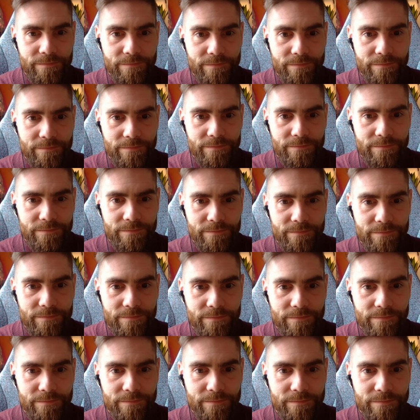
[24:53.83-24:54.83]

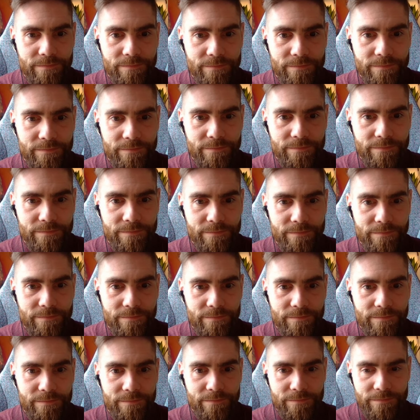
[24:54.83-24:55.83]

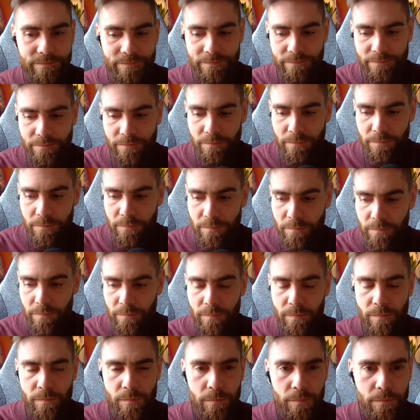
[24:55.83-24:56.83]

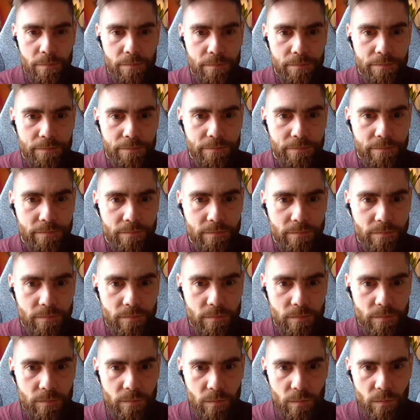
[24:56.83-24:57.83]

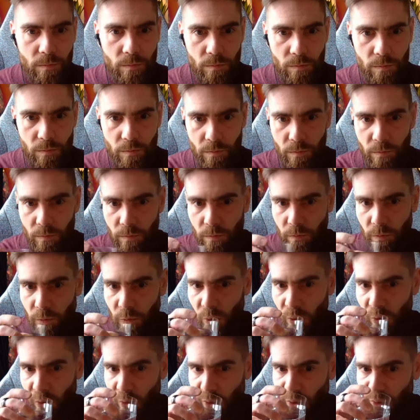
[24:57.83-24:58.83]

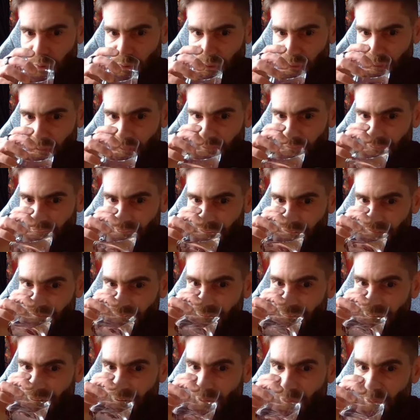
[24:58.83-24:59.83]

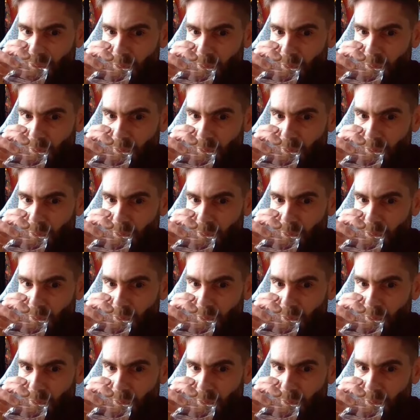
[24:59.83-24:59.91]
(not speaking)